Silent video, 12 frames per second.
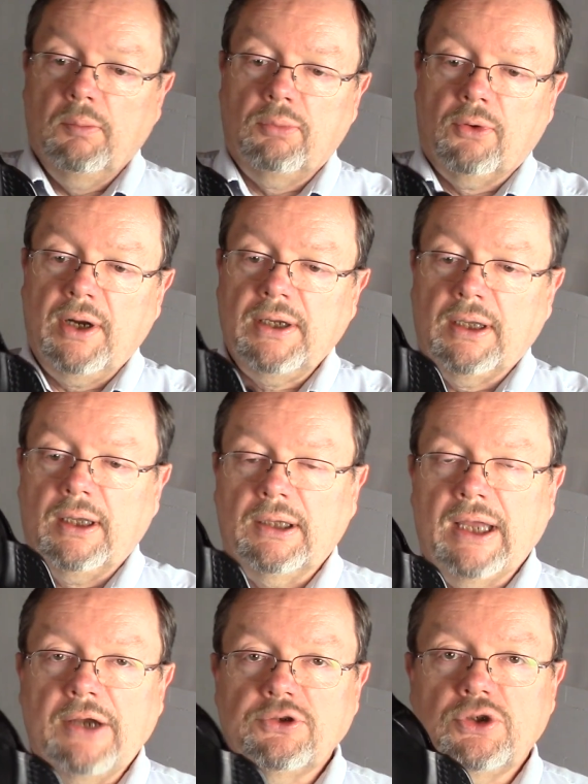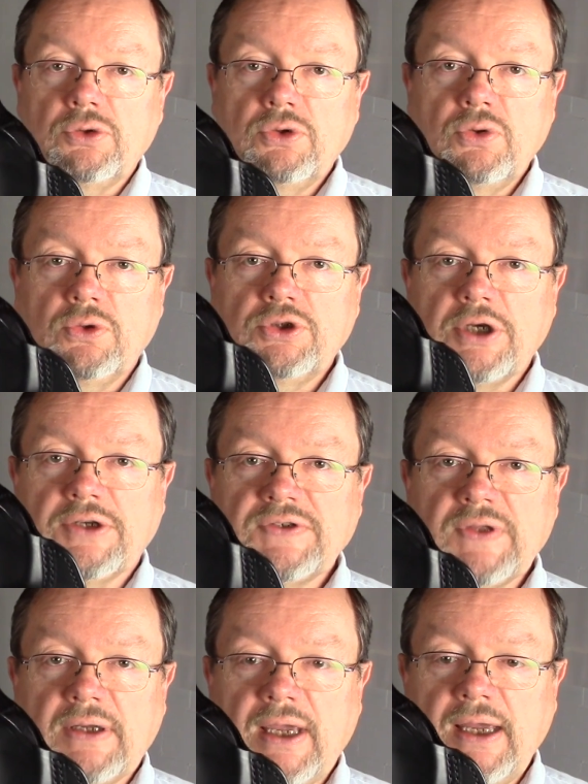Beretta allows you to adjust
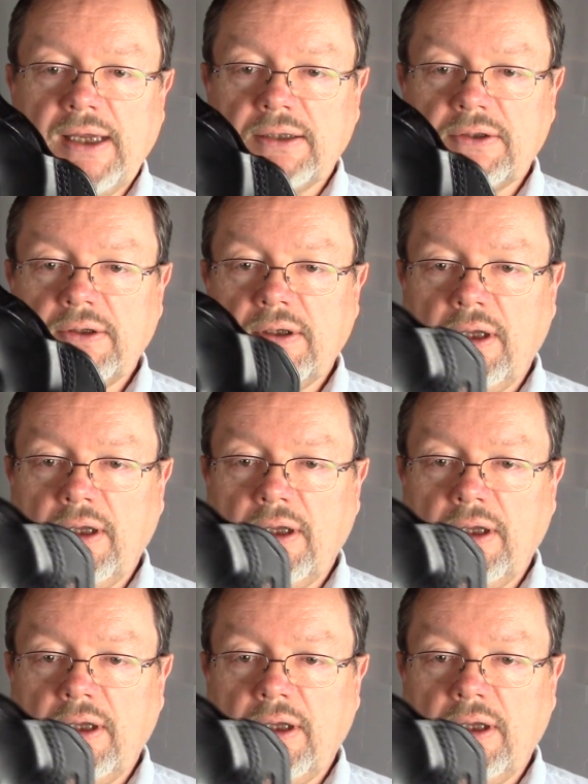the cant.